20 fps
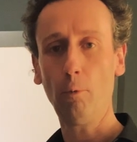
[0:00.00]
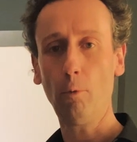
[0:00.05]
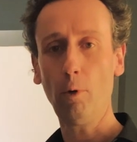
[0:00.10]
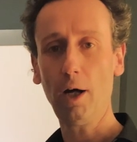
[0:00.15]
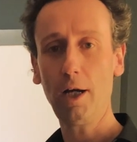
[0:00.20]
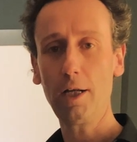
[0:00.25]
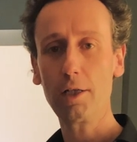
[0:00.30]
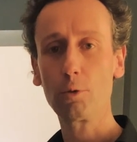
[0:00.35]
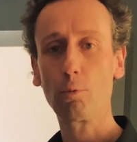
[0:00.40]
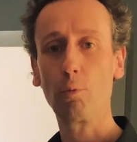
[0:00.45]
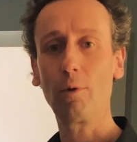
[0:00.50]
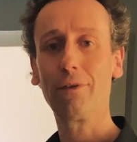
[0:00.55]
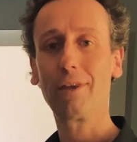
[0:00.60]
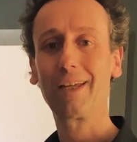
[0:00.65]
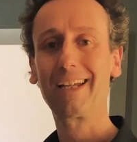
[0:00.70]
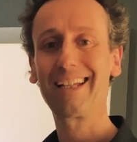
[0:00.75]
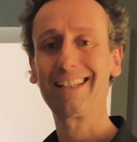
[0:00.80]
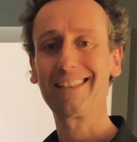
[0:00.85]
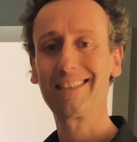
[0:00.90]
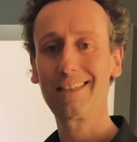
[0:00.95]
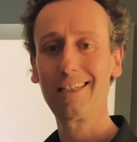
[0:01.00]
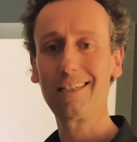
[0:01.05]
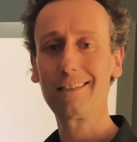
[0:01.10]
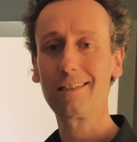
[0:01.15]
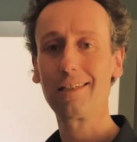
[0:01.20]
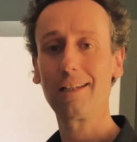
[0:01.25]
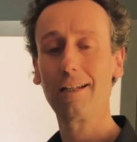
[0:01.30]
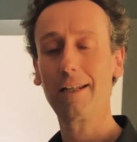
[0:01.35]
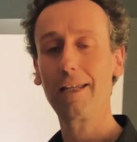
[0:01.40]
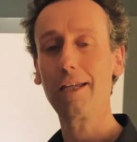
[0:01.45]
White with
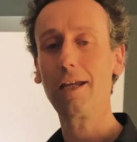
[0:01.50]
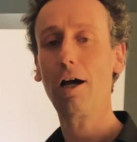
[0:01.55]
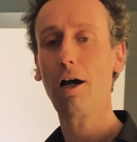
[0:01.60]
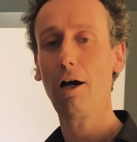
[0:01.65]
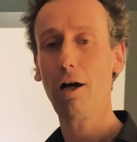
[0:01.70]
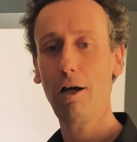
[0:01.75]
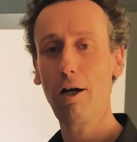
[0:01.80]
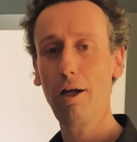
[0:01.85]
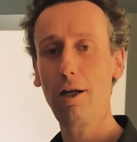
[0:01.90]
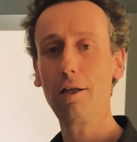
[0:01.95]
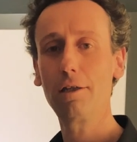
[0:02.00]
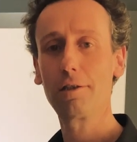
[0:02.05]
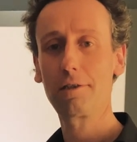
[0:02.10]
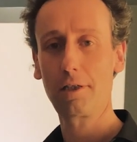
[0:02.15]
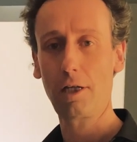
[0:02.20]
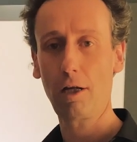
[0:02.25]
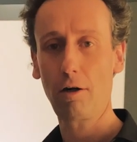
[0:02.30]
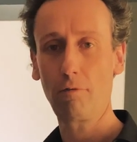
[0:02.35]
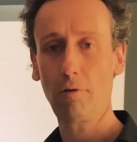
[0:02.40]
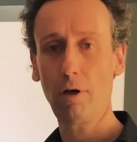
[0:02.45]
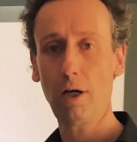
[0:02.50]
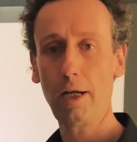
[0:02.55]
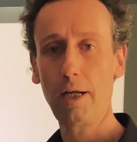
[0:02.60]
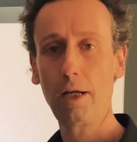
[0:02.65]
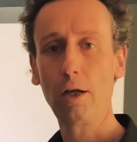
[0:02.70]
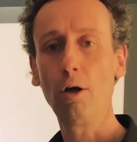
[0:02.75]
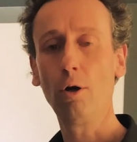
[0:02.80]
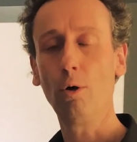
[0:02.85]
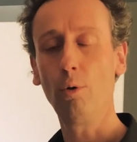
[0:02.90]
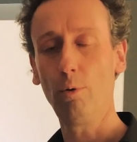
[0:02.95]
consistently high CRI,
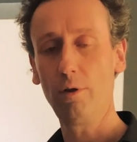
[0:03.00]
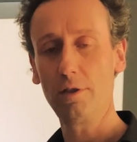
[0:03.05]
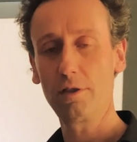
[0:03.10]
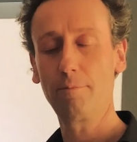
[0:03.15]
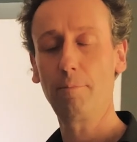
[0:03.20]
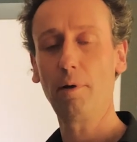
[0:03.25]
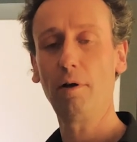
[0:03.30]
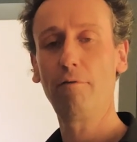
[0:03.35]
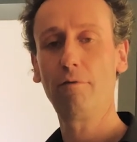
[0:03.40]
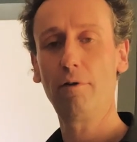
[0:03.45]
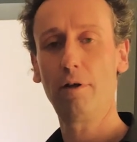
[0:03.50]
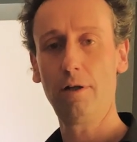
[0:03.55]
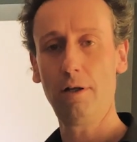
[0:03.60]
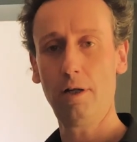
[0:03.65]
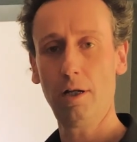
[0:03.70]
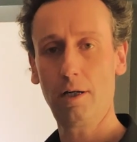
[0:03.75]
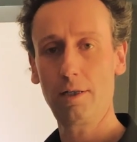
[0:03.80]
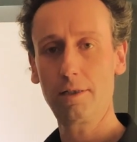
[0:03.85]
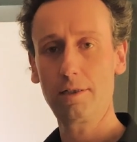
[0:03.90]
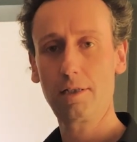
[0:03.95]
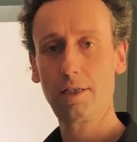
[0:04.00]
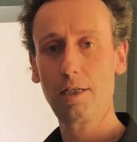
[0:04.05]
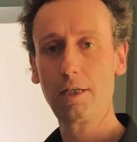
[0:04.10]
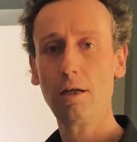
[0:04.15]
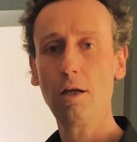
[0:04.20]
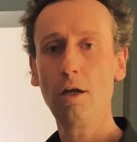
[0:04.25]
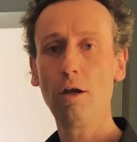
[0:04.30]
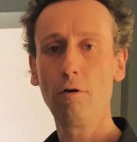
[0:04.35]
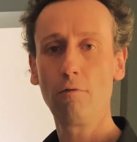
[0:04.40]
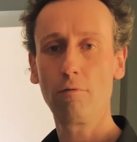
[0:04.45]
always above
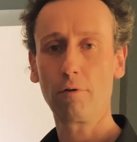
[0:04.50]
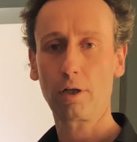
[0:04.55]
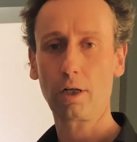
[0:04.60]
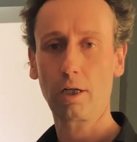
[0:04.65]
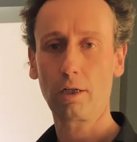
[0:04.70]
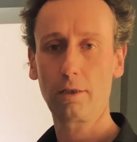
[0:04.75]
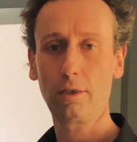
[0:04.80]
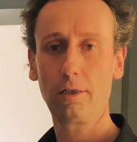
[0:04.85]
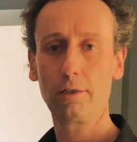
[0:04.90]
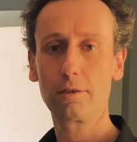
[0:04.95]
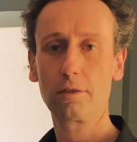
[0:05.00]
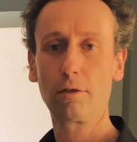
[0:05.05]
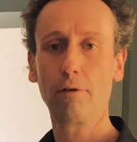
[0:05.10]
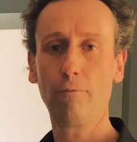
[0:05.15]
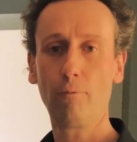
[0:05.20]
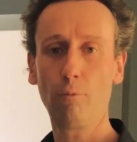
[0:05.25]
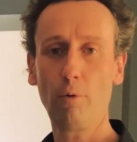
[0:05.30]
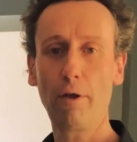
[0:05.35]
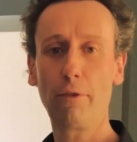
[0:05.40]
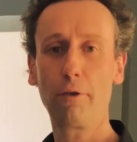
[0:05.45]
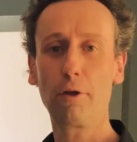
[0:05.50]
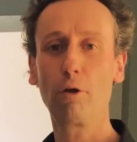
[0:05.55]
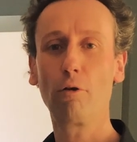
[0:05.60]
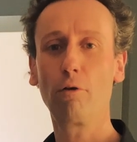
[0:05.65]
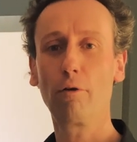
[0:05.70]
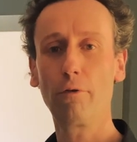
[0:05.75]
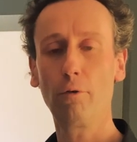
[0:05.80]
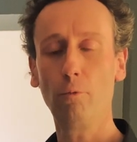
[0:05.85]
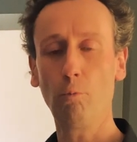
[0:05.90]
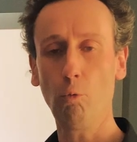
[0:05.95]
90, regardless of whether
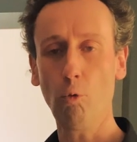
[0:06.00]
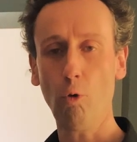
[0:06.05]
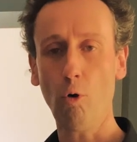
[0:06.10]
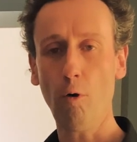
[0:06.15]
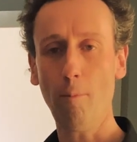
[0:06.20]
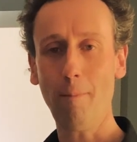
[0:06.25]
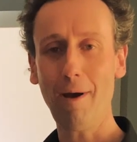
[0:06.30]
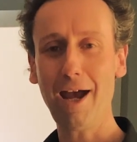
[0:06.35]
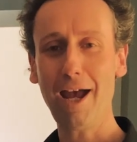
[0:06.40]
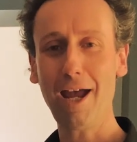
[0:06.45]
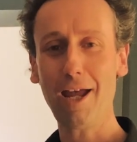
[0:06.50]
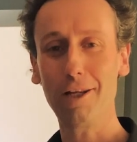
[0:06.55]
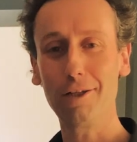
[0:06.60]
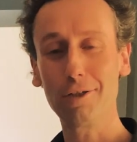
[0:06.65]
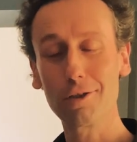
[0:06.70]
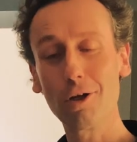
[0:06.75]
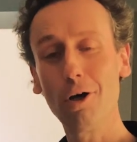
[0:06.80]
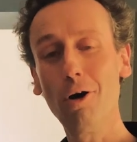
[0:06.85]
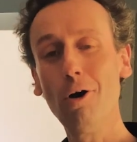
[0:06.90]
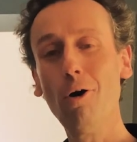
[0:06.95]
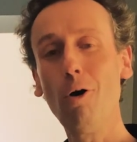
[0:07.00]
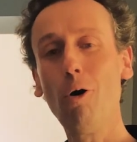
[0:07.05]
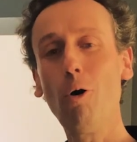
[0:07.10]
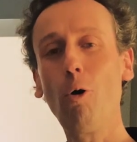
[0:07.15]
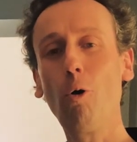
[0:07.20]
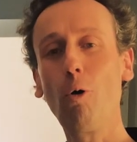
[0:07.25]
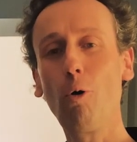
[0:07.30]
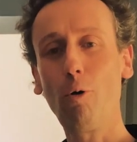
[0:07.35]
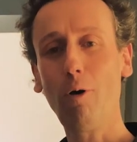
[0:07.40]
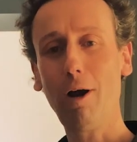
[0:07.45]
you're at the warm end
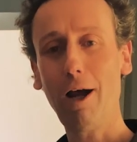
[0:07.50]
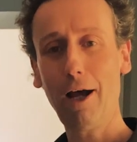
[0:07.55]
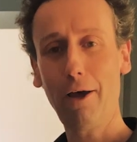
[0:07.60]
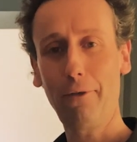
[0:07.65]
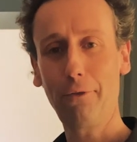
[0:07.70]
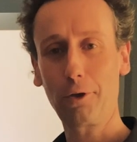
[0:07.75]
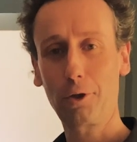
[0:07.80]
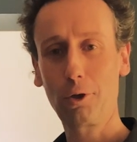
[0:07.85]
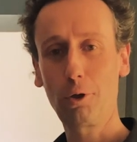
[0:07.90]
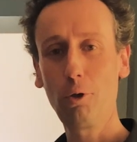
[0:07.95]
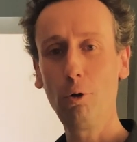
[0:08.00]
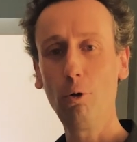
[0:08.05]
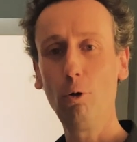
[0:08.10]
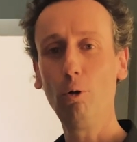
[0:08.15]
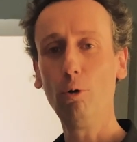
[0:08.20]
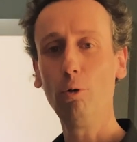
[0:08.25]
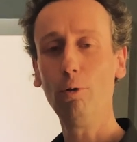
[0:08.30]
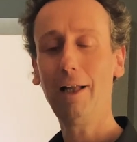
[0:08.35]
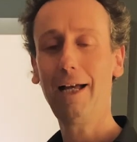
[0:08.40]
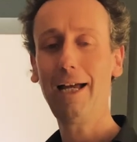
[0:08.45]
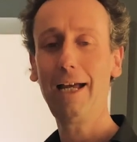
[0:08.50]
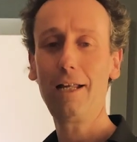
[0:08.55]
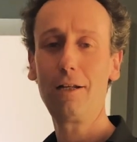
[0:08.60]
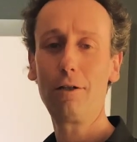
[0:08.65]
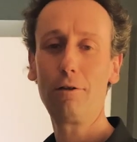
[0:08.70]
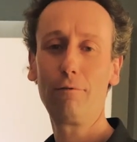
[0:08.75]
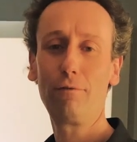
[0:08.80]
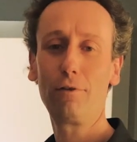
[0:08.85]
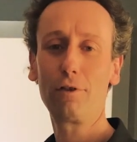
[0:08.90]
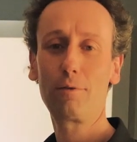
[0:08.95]
or at the cool
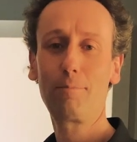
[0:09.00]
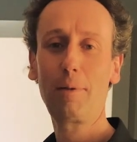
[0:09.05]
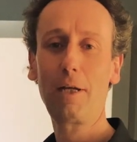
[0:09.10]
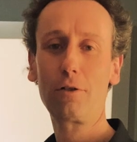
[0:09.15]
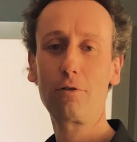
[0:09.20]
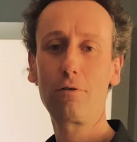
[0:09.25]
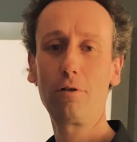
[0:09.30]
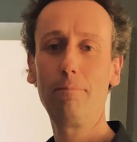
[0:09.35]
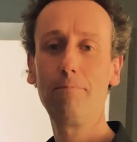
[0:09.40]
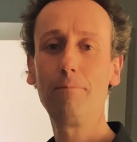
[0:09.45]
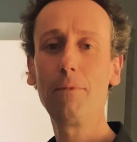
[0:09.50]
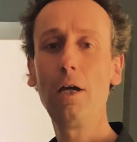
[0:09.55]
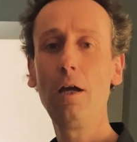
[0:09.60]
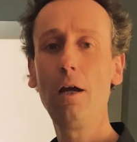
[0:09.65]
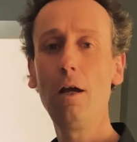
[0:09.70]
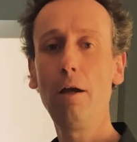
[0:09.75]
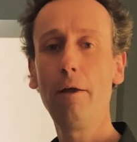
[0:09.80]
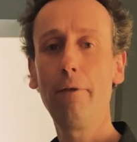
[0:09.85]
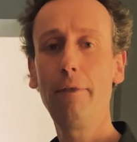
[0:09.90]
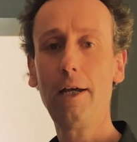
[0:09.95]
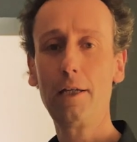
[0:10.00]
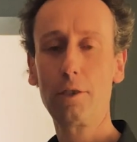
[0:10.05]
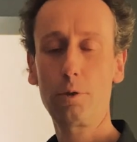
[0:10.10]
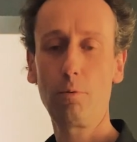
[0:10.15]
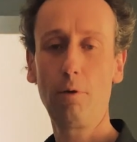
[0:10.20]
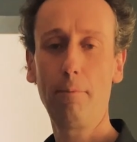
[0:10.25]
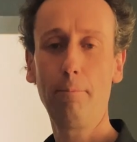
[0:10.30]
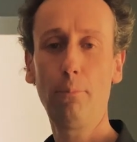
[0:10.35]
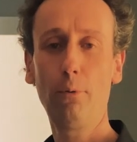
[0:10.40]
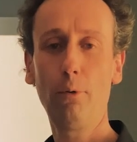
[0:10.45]
end of the spectrum. That's
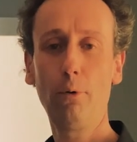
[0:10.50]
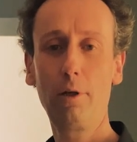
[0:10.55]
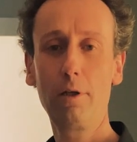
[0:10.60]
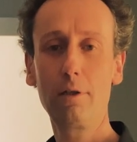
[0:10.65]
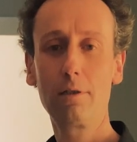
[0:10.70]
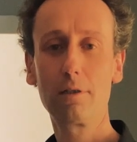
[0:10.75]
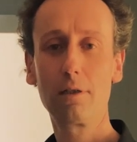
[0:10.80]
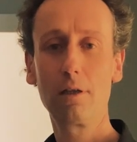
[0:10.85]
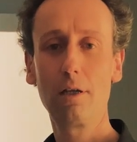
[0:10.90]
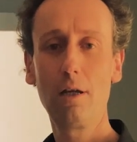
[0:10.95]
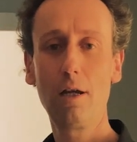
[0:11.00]
one point.